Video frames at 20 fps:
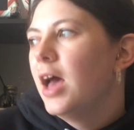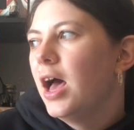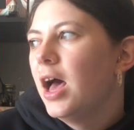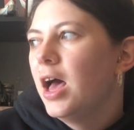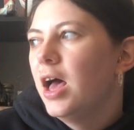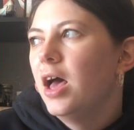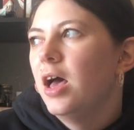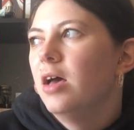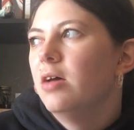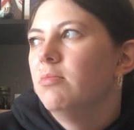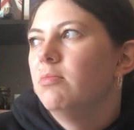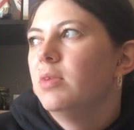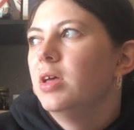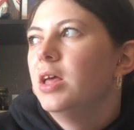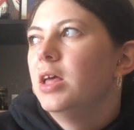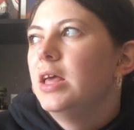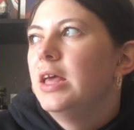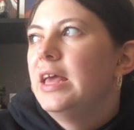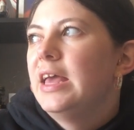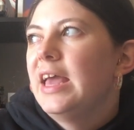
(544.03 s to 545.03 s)

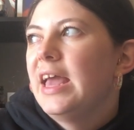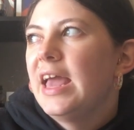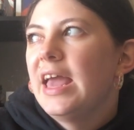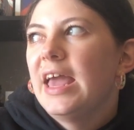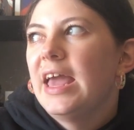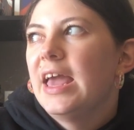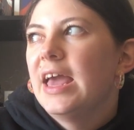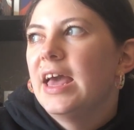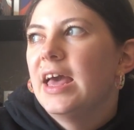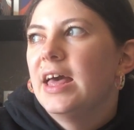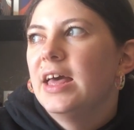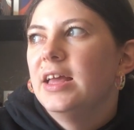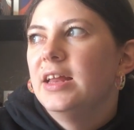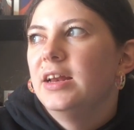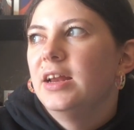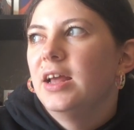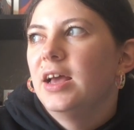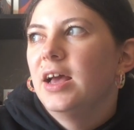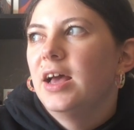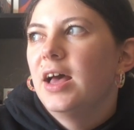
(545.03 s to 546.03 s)
And
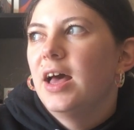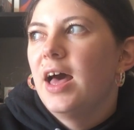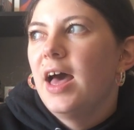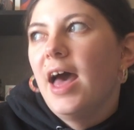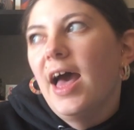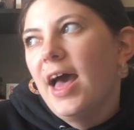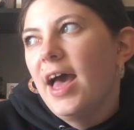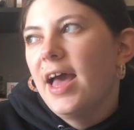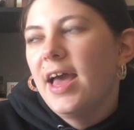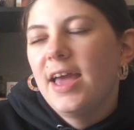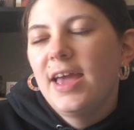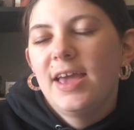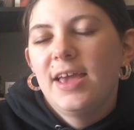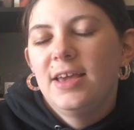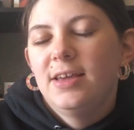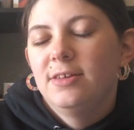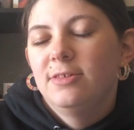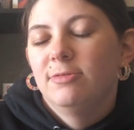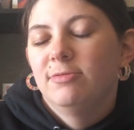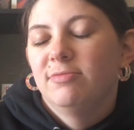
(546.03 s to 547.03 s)

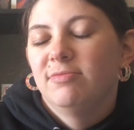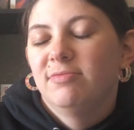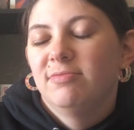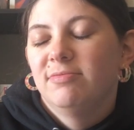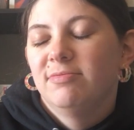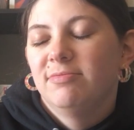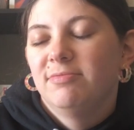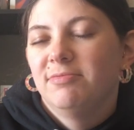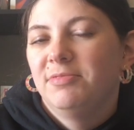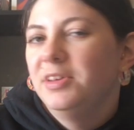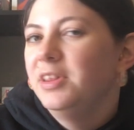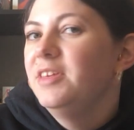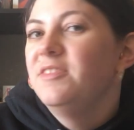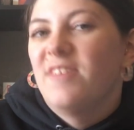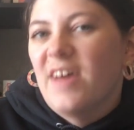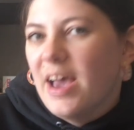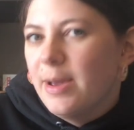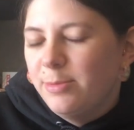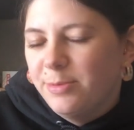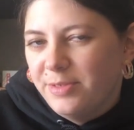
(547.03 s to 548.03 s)
I really
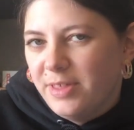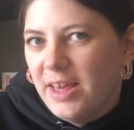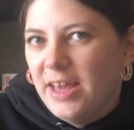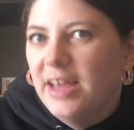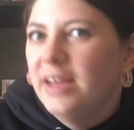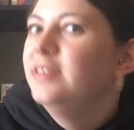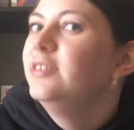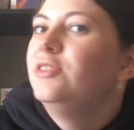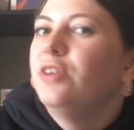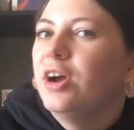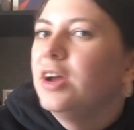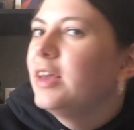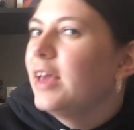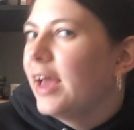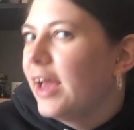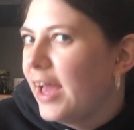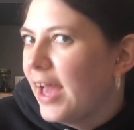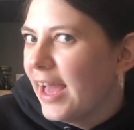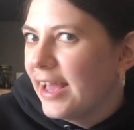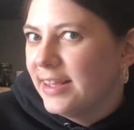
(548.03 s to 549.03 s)
vibe with it. It's dark
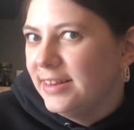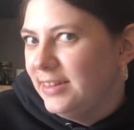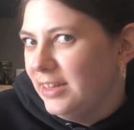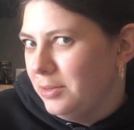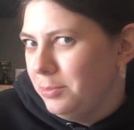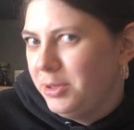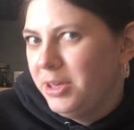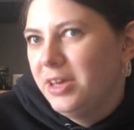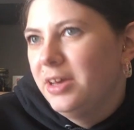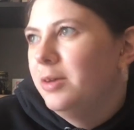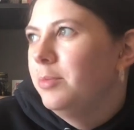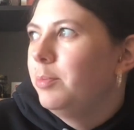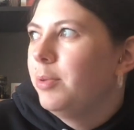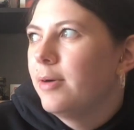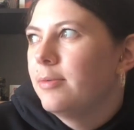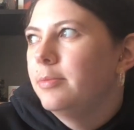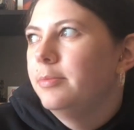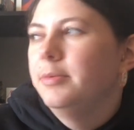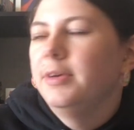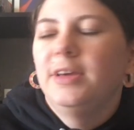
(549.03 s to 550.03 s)
academia,
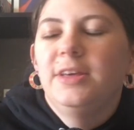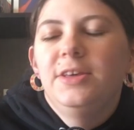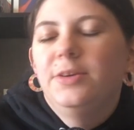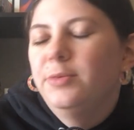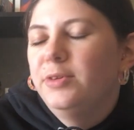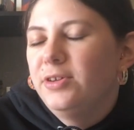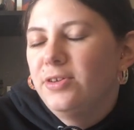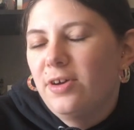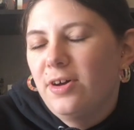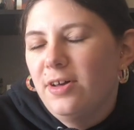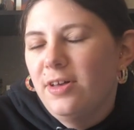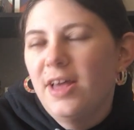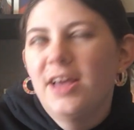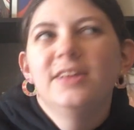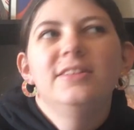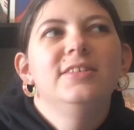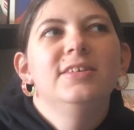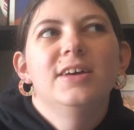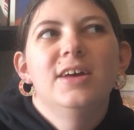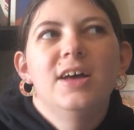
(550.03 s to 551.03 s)
probably you would call it.